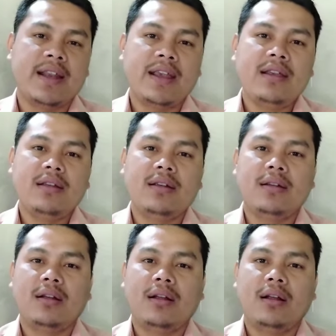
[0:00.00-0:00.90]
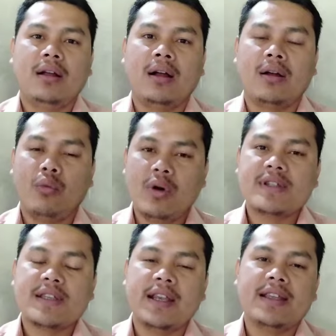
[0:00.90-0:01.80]
in a
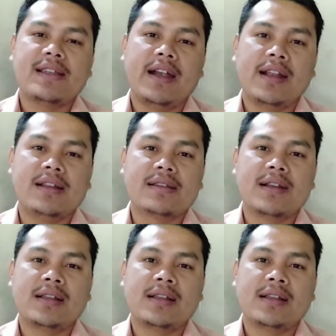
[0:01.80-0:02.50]
words in a sentence.